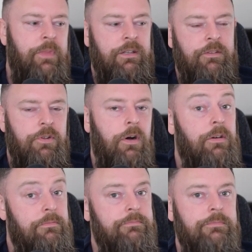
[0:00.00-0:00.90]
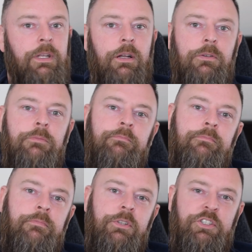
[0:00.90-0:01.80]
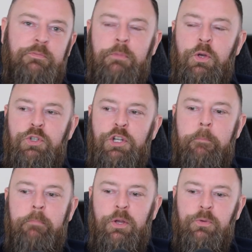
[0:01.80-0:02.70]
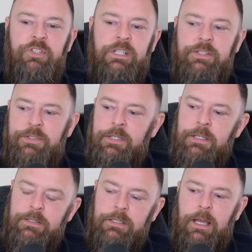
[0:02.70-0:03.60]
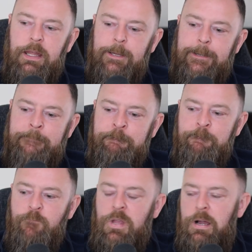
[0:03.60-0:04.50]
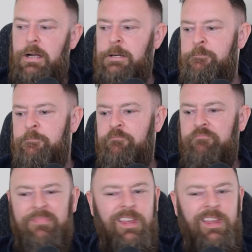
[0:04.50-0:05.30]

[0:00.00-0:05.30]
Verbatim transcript: and you've not, you know, smooshed booties together, um,